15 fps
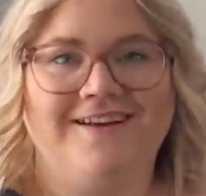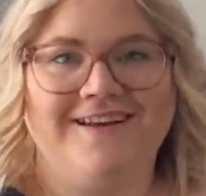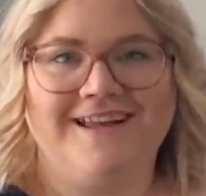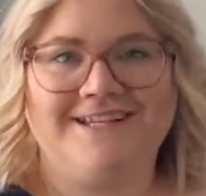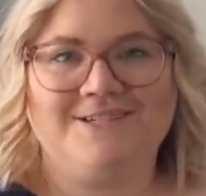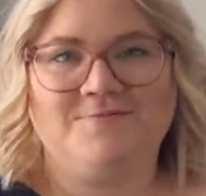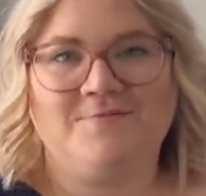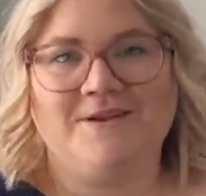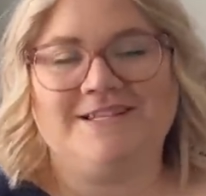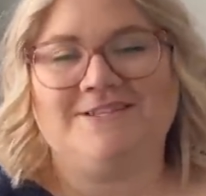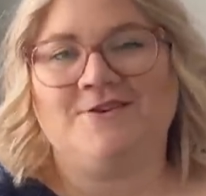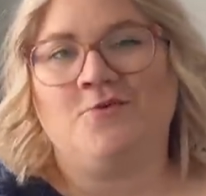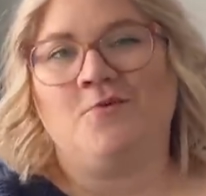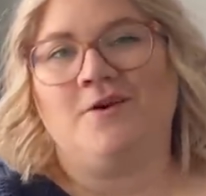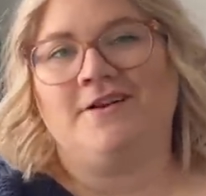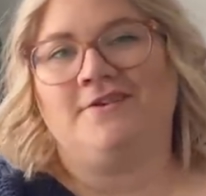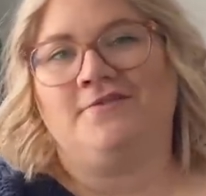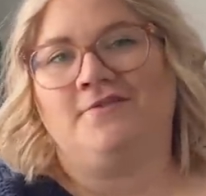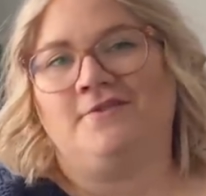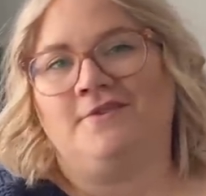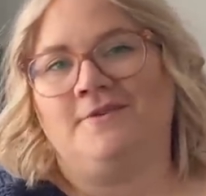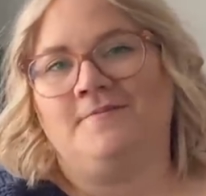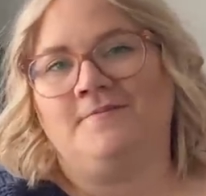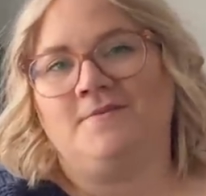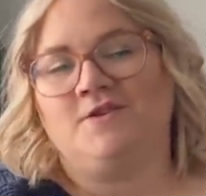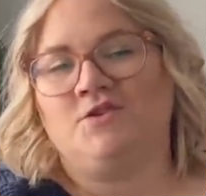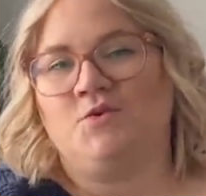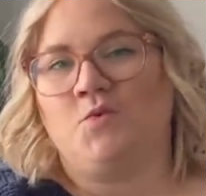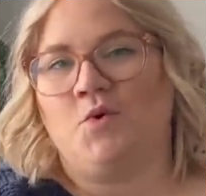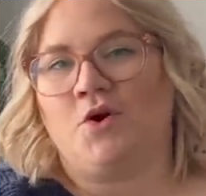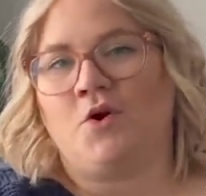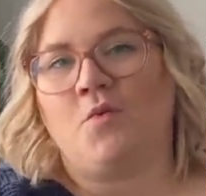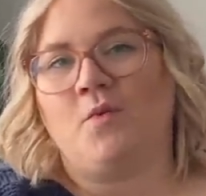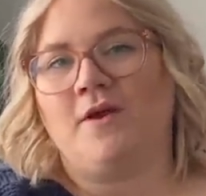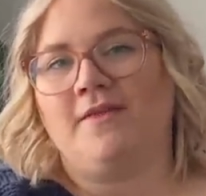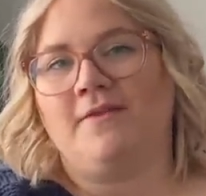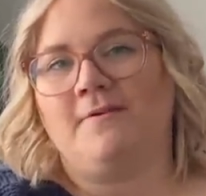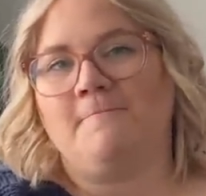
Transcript: it's been so wonderful to work with.